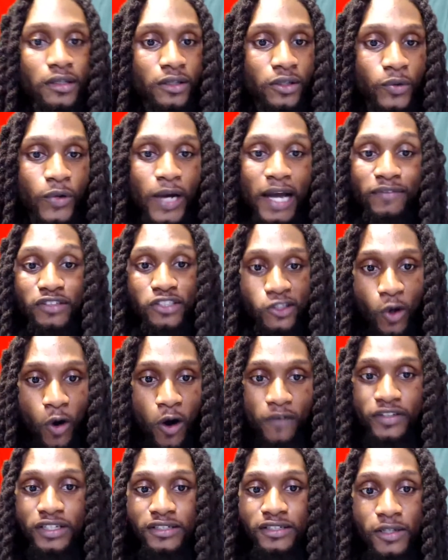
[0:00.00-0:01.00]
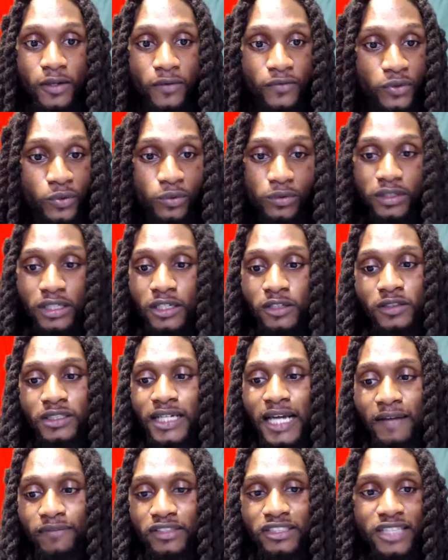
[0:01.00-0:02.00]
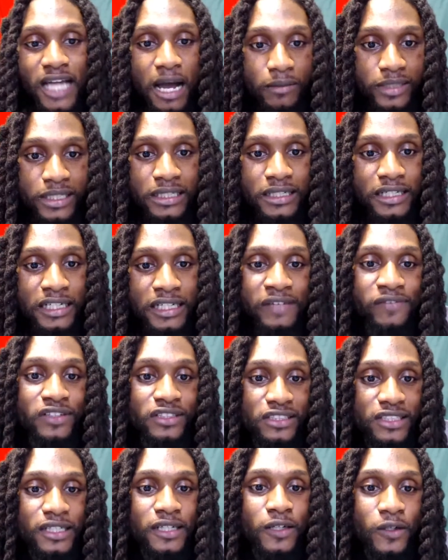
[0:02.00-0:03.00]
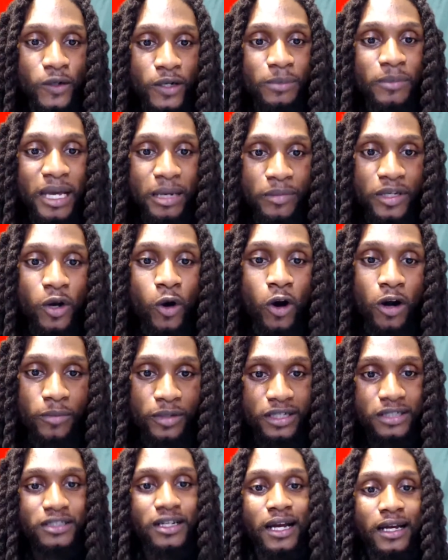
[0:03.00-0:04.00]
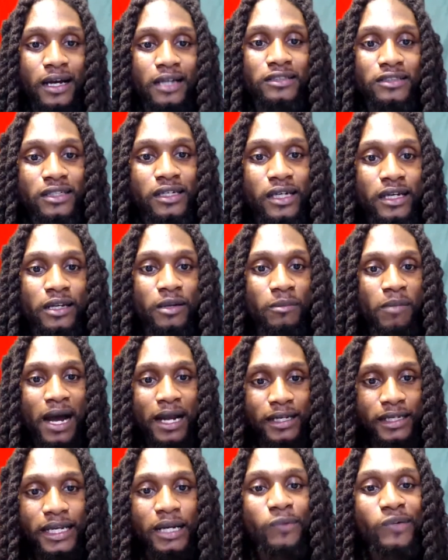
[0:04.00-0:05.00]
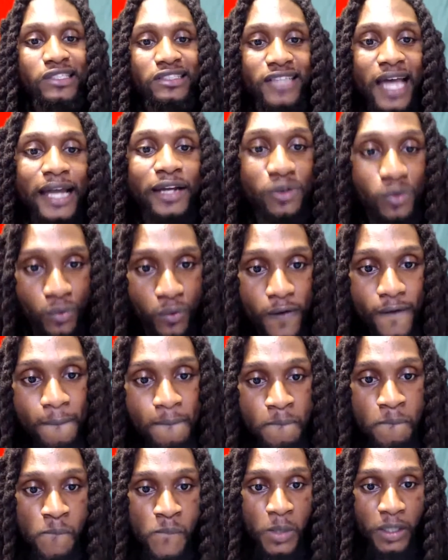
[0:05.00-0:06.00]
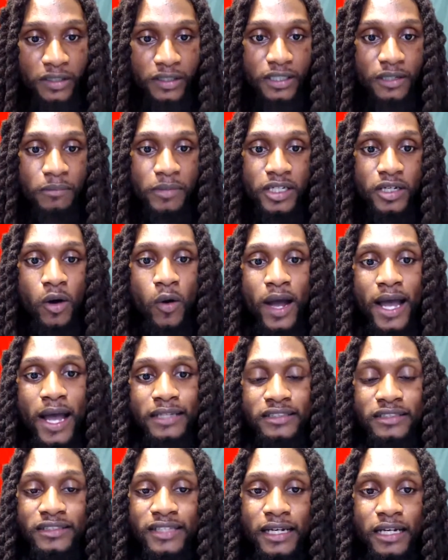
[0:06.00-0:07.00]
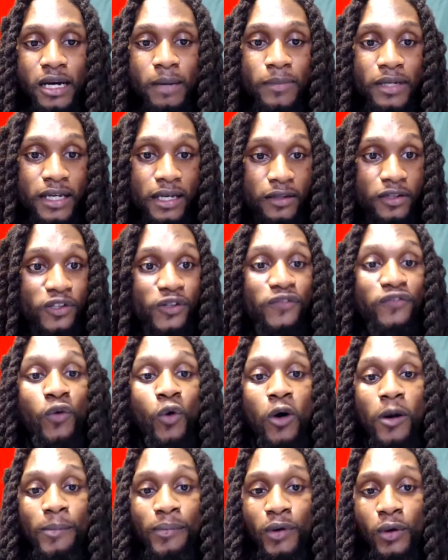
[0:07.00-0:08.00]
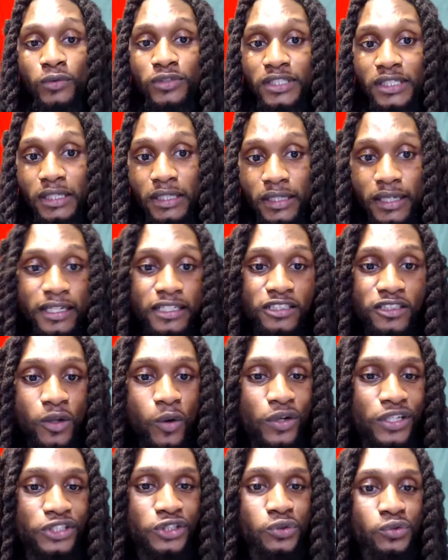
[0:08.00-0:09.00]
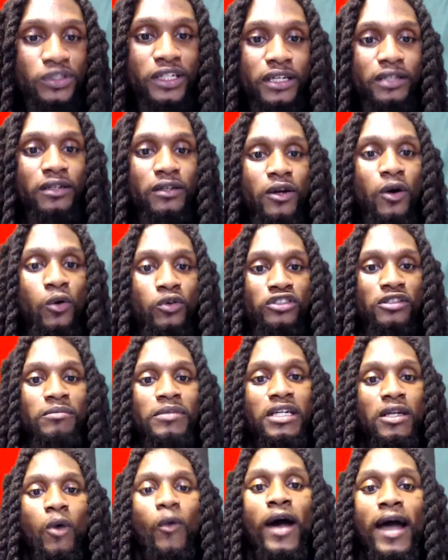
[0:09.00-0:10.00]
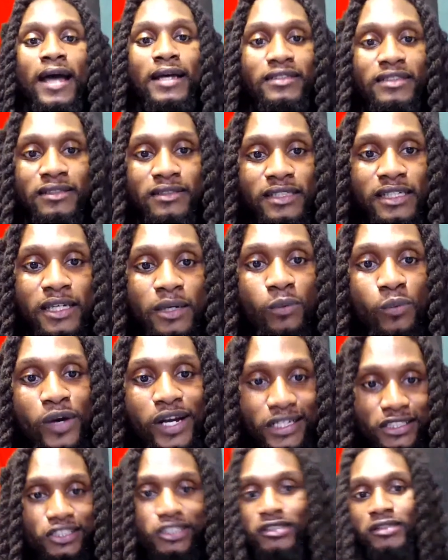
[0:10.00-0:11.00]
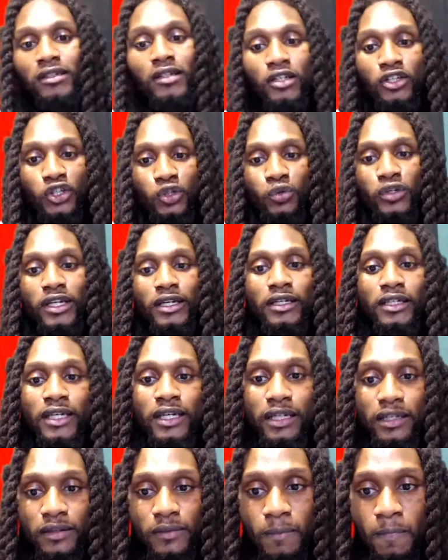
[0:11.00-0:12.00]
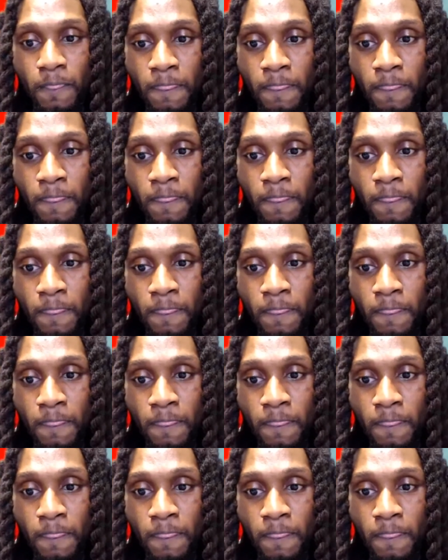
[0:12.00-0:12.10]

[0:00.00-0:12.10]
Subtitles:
You would have to starve yourself. You would literally have to stop eating. And even still, it may be hard because, like I said, the body can recycle the amino acids that come together to form protein. And as long as you getting those amino acids in, which you can get